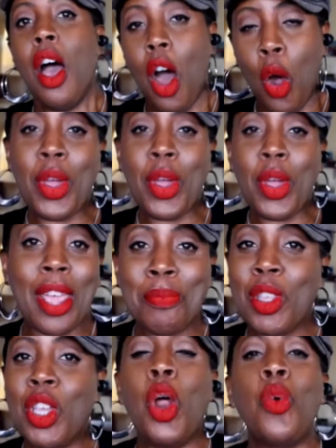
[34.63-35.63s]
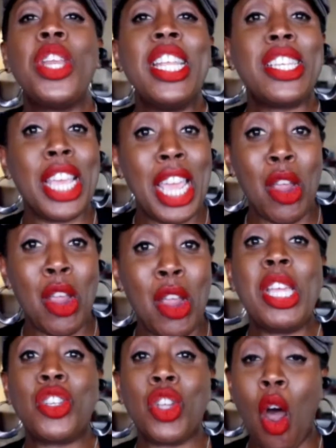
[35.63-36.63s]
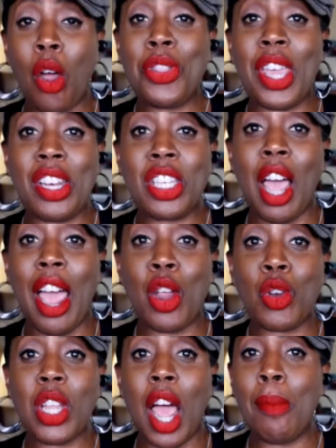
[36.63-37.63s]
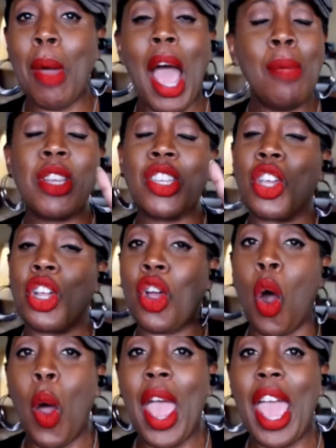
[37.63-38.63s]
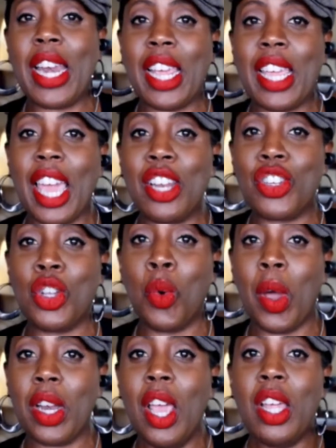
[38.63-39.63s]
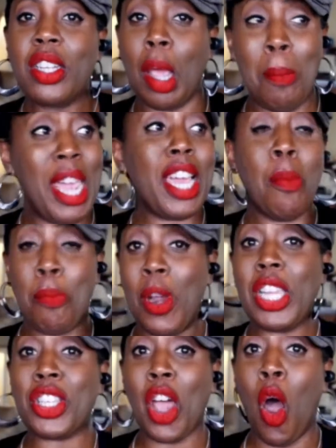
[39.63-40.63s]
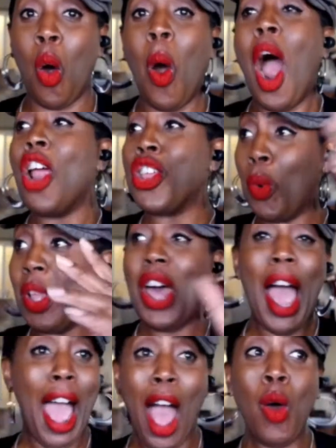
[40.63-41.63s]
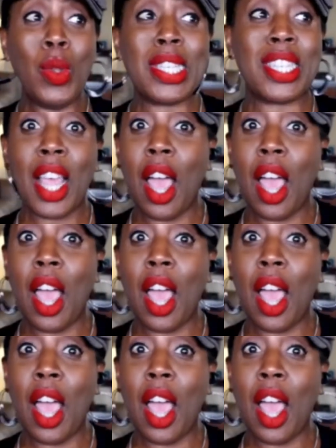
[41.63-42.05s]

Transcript: Okay, you don't need to hear me talk the entire time. I'm just going to go ahead and get to it. Tameika Briscoe, are you in the house?